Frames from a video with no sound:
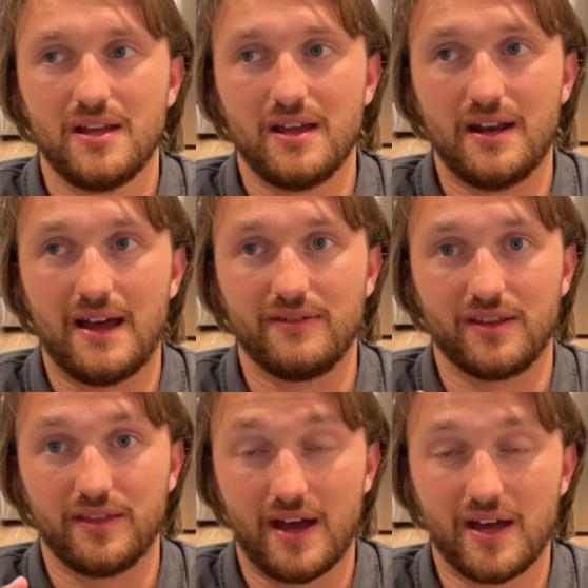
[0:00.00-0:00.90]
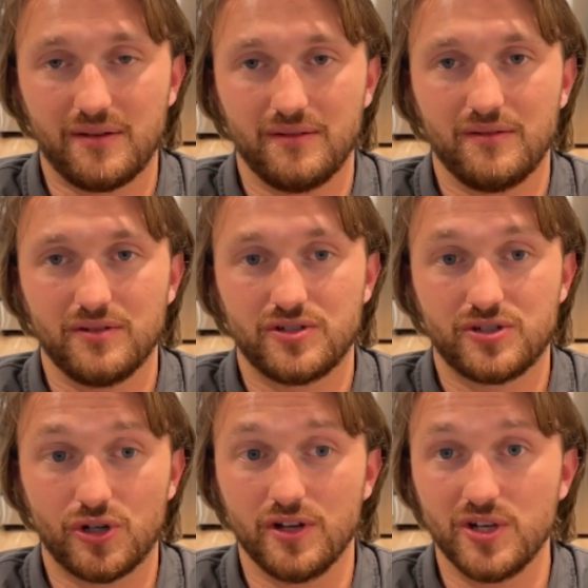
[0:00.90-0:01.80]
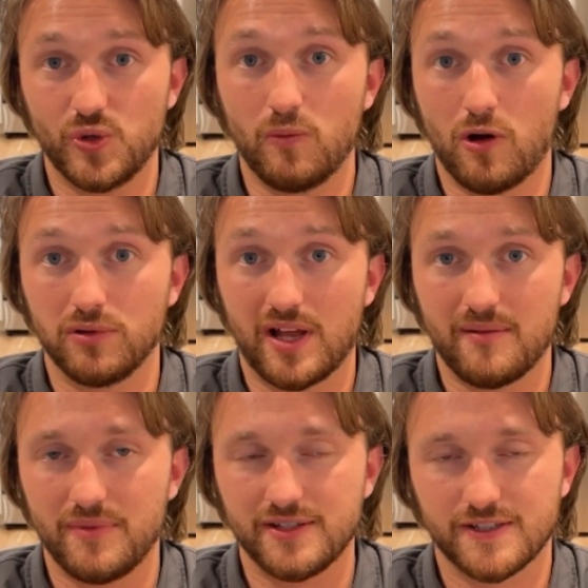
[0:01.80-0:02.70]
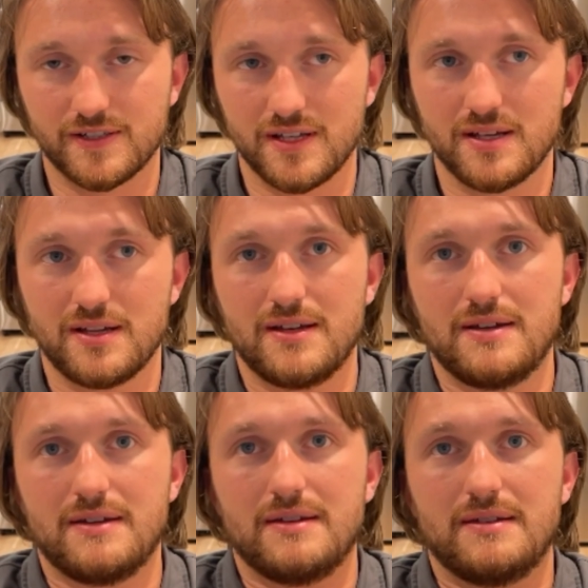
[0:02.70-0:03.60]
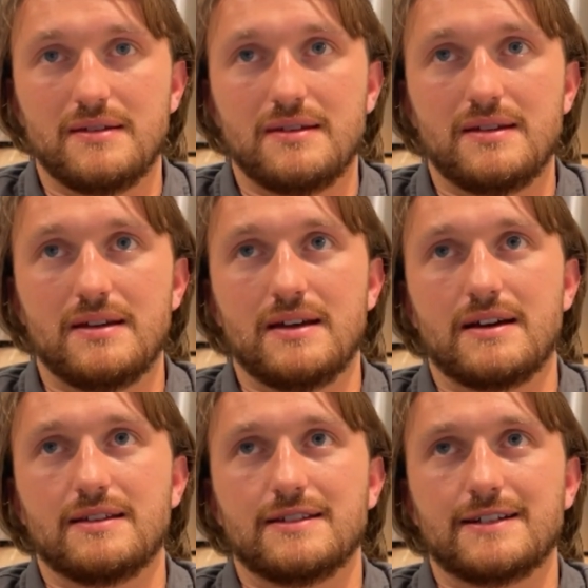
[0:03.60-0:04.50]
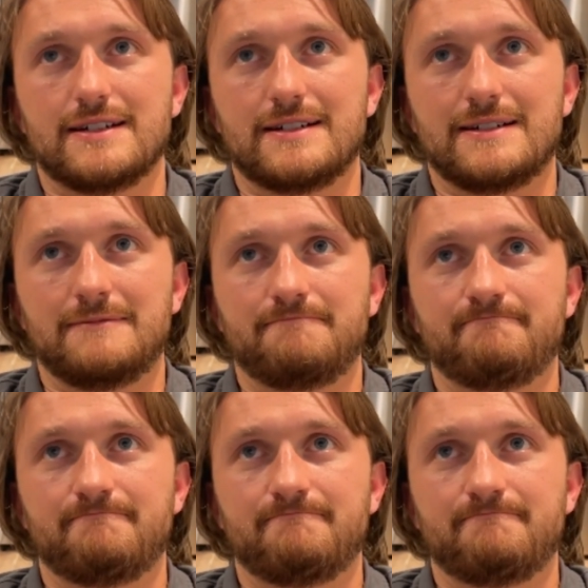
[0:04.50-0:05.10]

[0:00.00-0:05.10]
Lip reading: and having that turn into a mobile app, basically. And I